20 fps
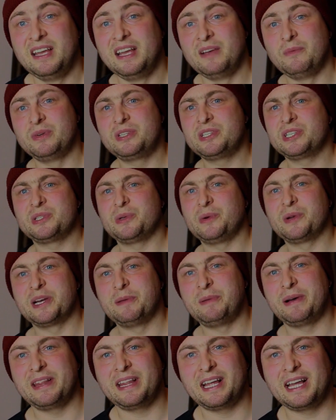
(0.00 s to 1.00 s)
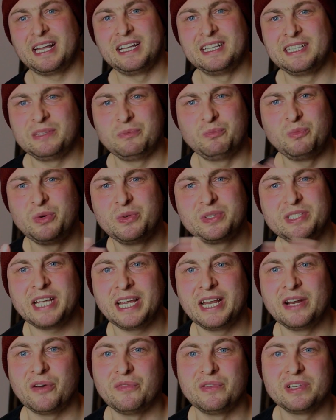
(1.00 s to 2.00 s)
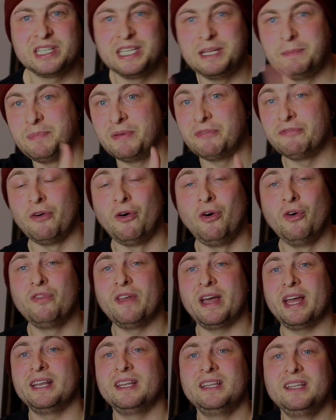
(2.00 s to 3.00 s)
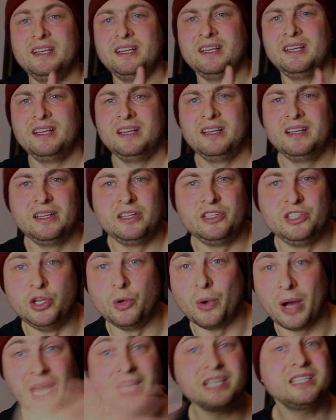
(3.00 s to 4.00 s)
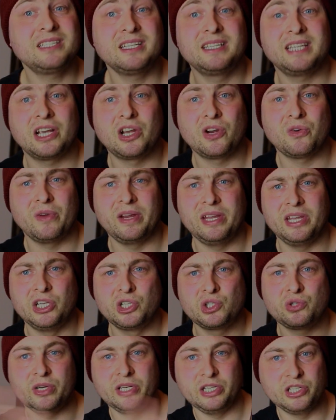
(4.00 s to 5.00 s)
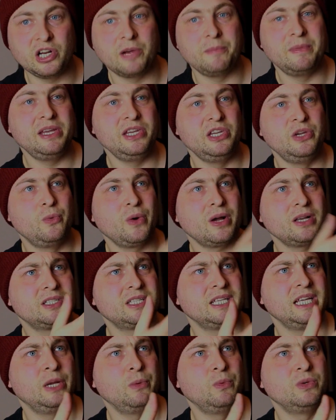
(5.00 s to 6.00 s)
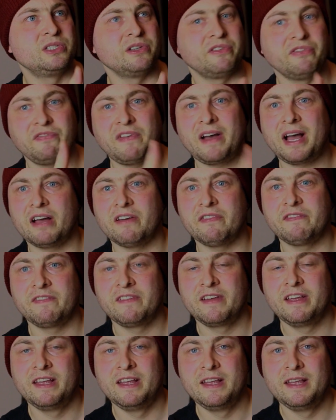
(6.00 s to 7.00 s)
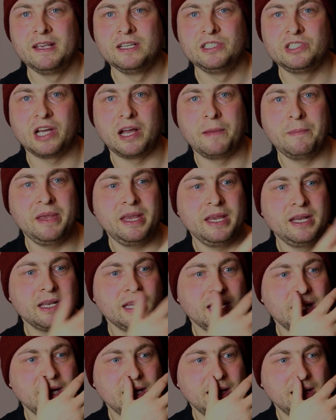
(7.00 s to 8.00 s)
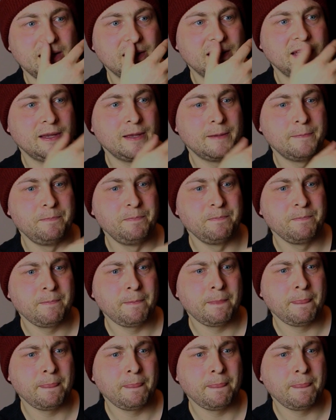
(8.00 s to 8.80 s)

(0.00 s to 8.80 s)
we're just talking about that, and we were saying obviously before then, you had to decorate your tree. Do you know what I mean? You had to, it was a faff. Do you know what I mean? Like